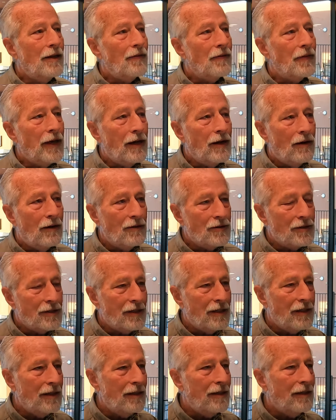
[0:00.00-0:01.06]
they all
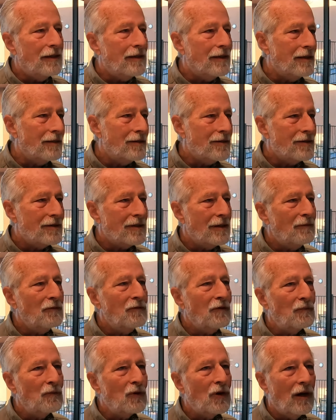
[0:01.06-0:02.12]
see, some
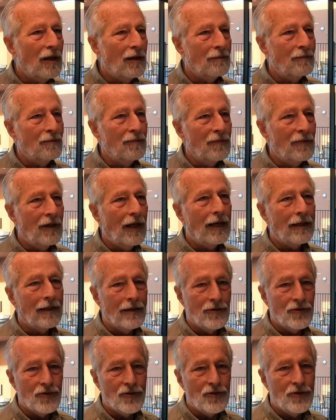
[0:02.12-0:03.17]
of them call them lot
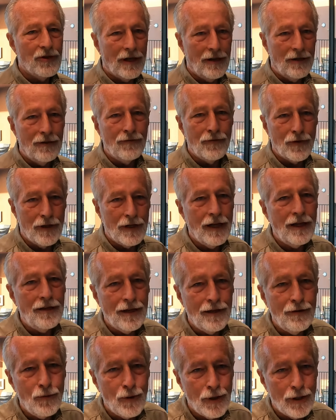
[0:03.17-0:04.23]
lizards. I know for the
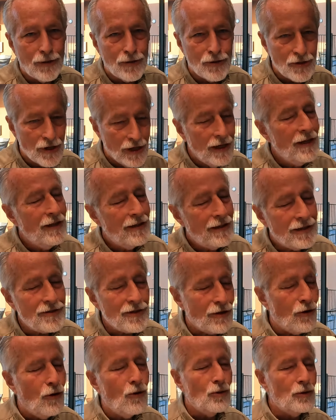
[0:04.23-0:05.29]
18 wheelers, that's
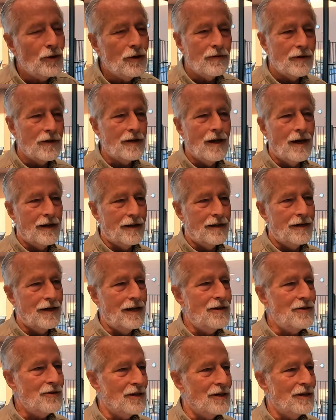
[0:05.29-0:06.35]
got a whole different
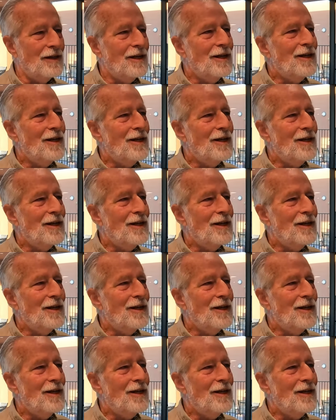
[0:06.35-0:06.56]
connotation,